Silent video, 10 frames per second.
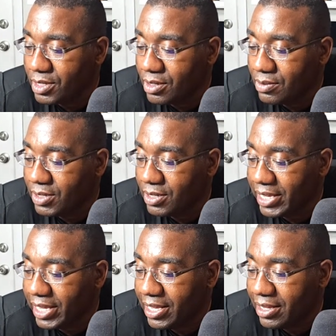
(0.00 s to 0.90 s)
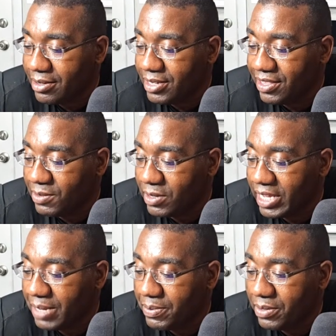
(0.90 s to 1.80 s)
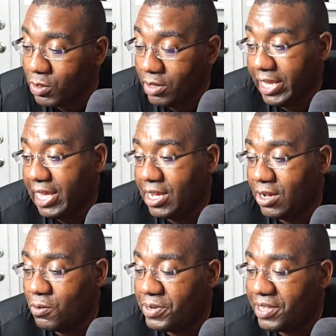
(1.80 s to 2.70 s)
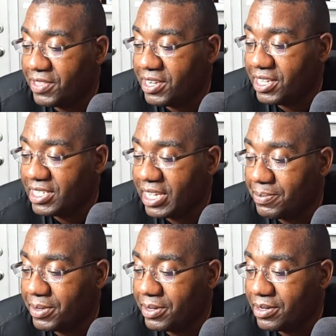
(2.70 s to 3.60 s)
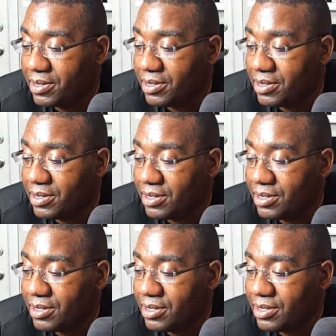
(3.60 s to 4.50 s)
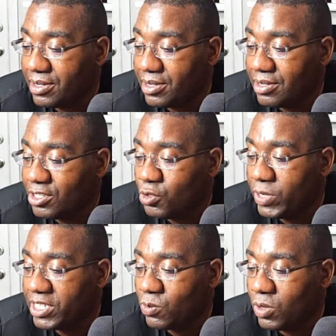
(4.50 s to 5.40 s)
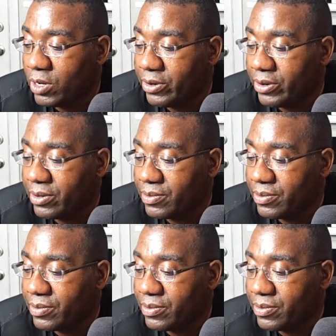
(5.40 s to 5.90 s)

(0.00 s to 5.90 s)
Well, yeah, nothing will happen. Well, yeah, I hope nothing does happen. Uh, two weeks of water.